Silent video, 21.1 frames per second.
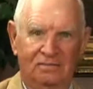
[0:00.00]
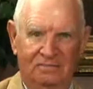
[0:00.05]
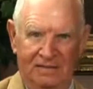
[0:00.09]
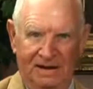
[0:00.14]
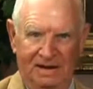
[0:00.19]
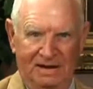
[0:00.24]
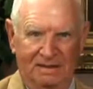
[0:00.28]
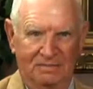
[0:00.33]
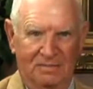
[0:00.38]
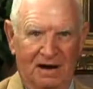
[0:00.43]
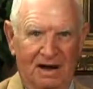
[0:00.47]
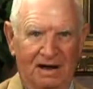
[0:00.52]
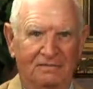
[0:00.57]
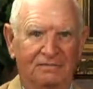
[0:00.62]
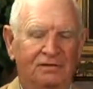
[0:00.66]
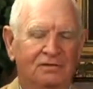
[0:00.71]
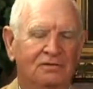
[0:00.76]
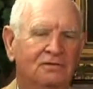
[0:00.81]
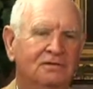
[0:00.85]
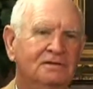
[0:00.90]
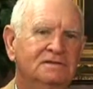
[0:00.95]
meaning my
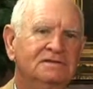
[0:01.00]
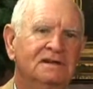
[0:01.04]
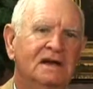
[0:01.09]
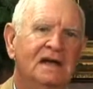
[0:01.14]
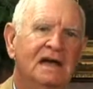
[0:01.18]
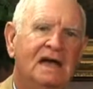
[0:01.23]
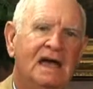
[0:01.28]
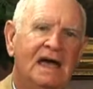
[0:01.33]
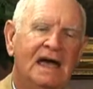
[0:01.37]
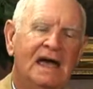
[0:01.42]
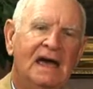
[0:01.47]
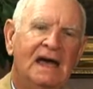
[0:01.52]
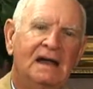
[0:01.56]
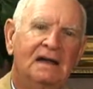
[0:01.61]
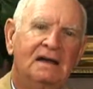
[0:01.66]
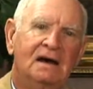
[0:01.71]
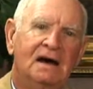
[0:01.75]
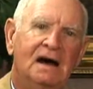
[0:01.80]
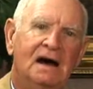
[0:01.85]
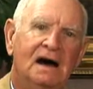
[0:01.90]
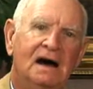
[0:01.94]
viewers?
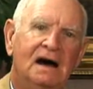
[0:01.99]
And